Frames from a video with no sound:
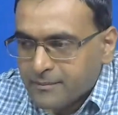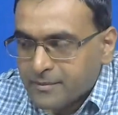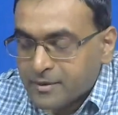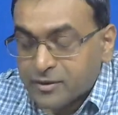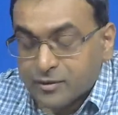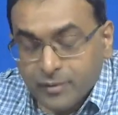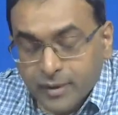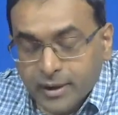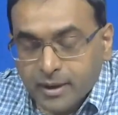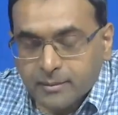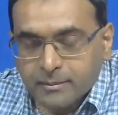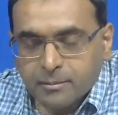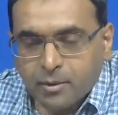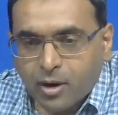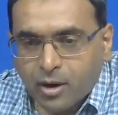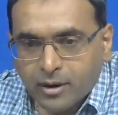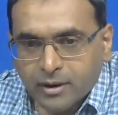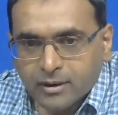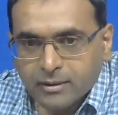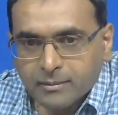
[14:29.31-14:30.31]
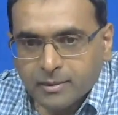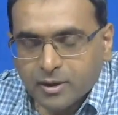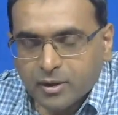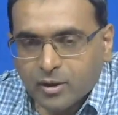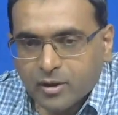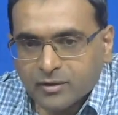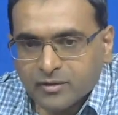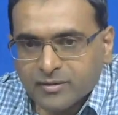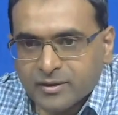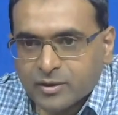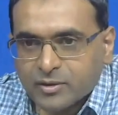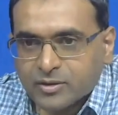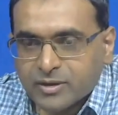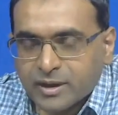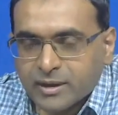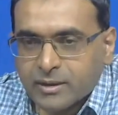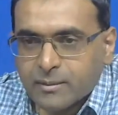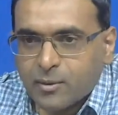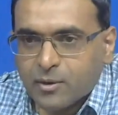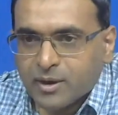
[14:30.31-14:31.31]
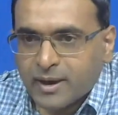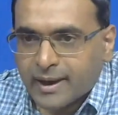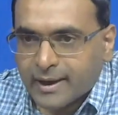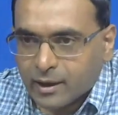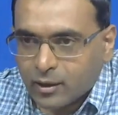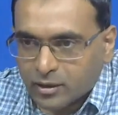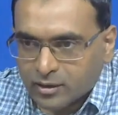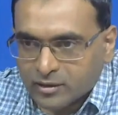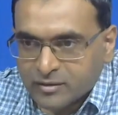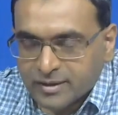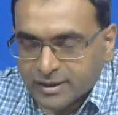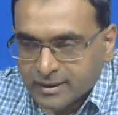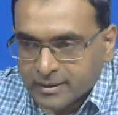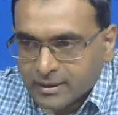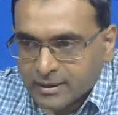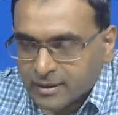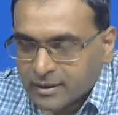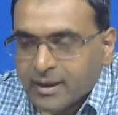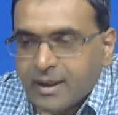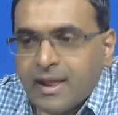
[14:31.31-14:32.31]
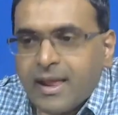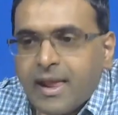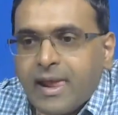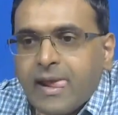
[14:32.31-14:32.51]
is very important, because when you think about an analog signal,